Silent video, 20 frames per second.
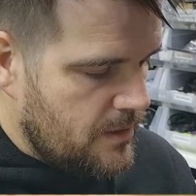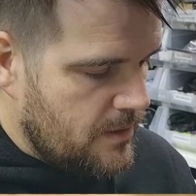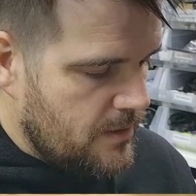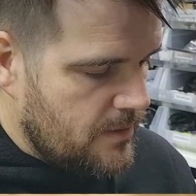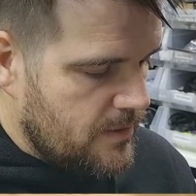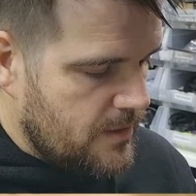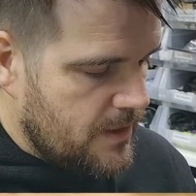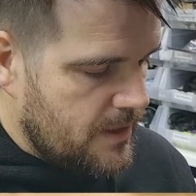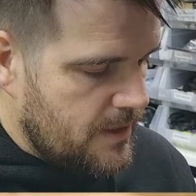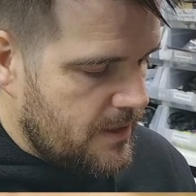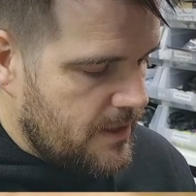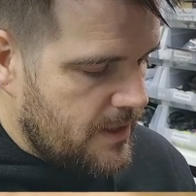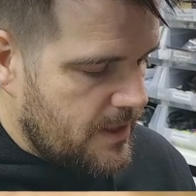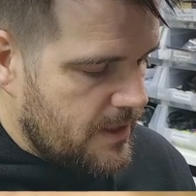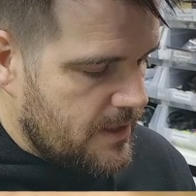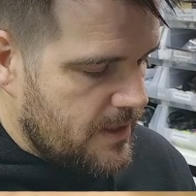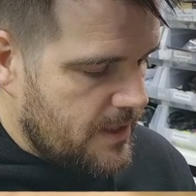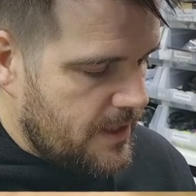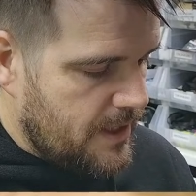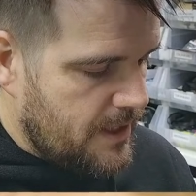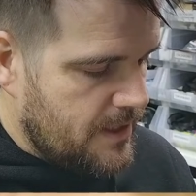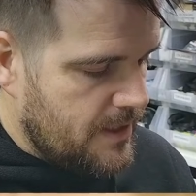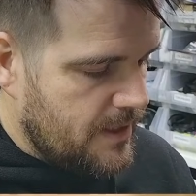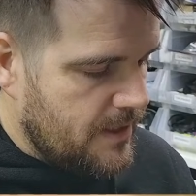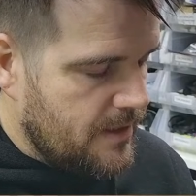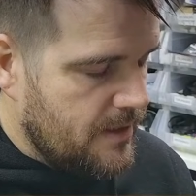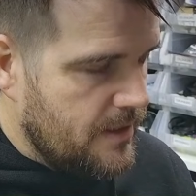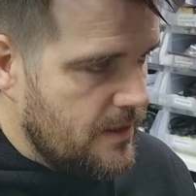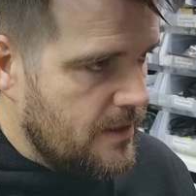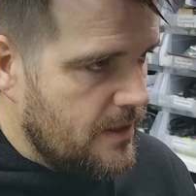So say there's the heat.
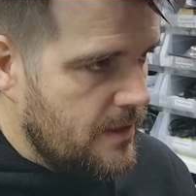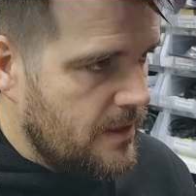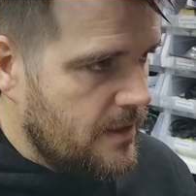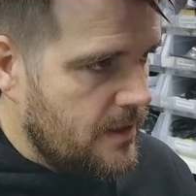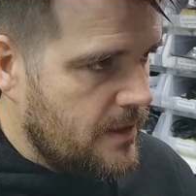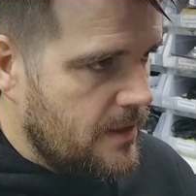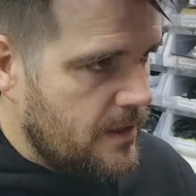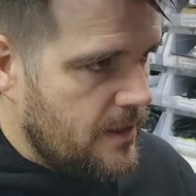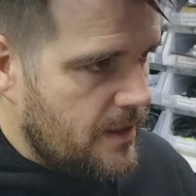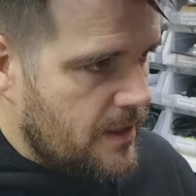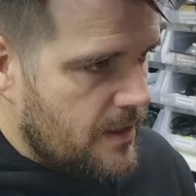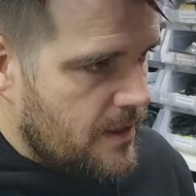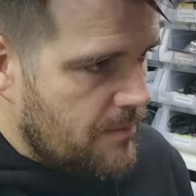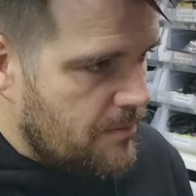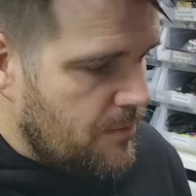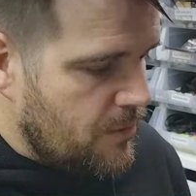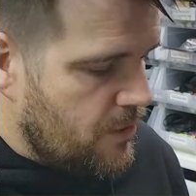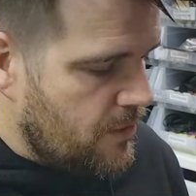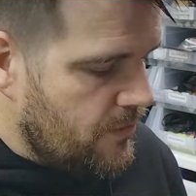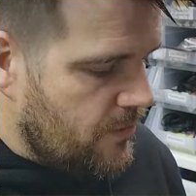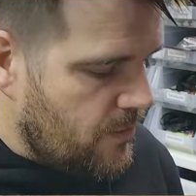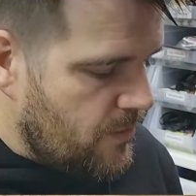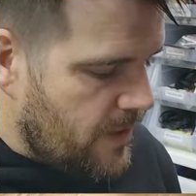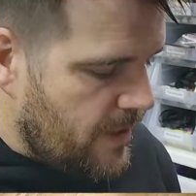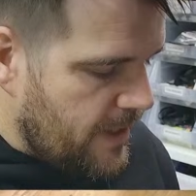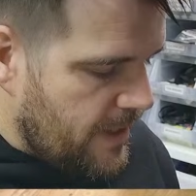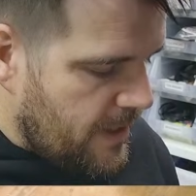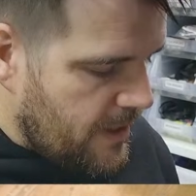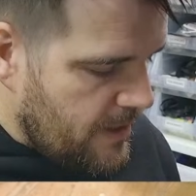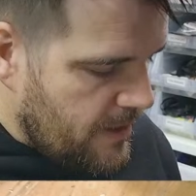I can move
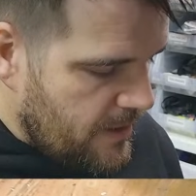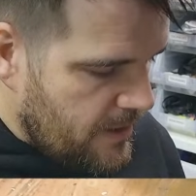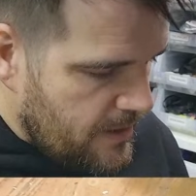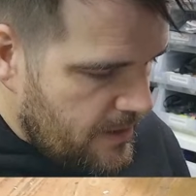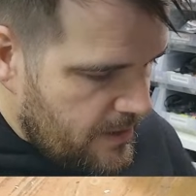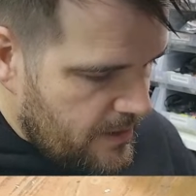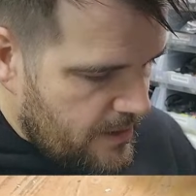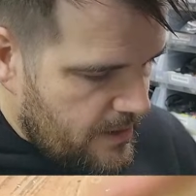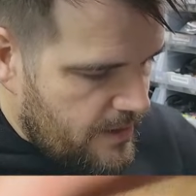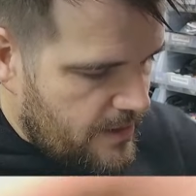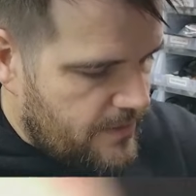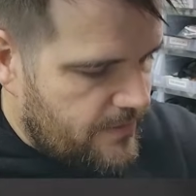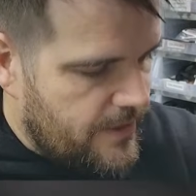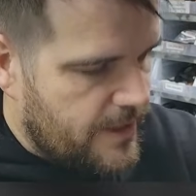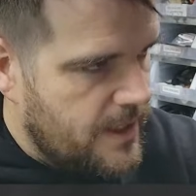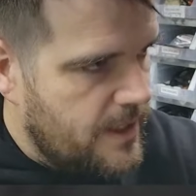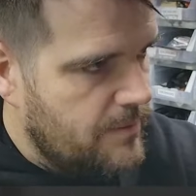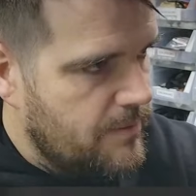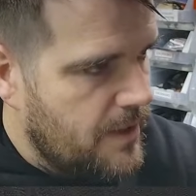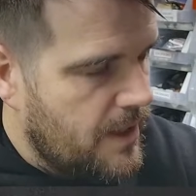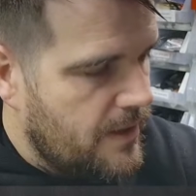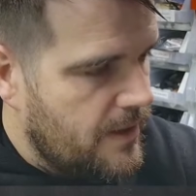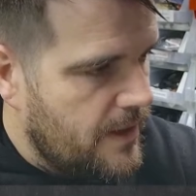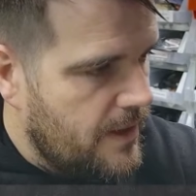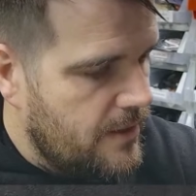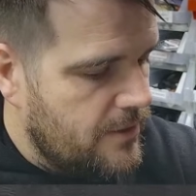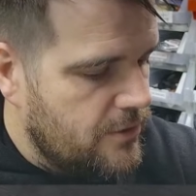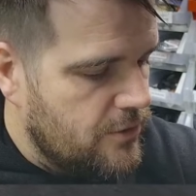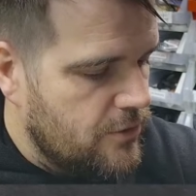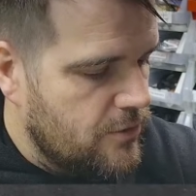away, and if I keep that
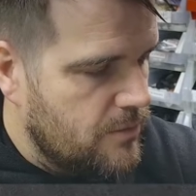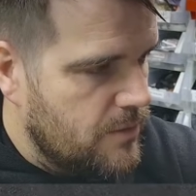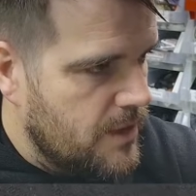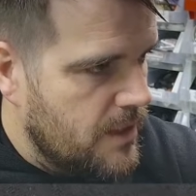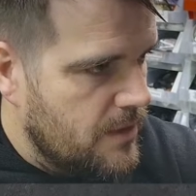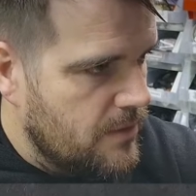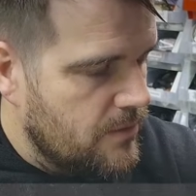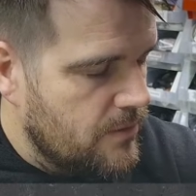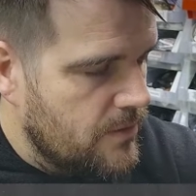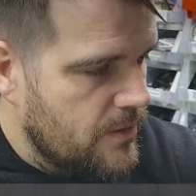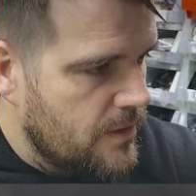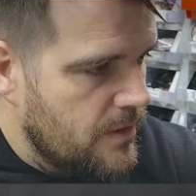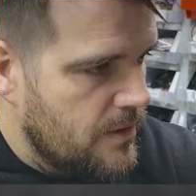there and zoom down,